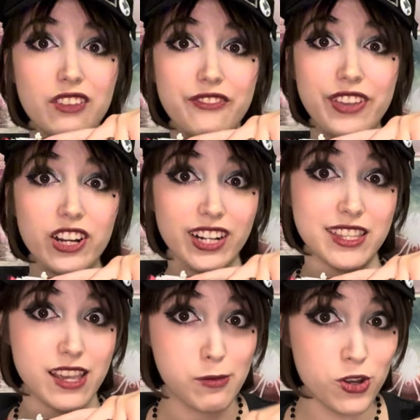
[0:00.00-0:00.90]
fit on a
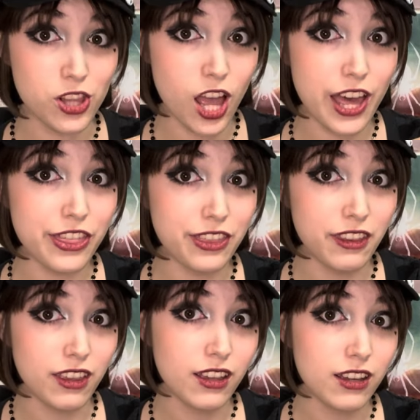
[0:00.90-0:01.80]
tablecloth?
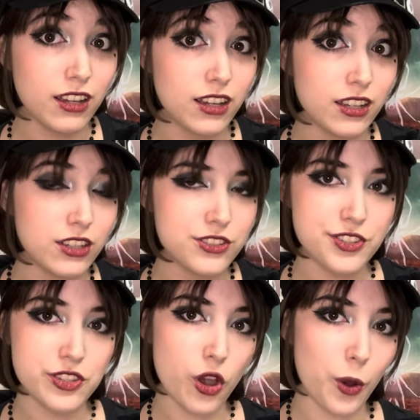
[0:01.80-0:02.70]

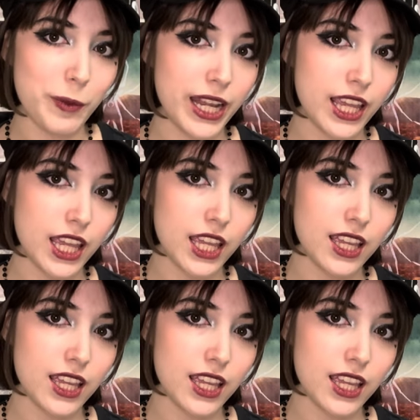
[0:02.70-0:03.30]
So many.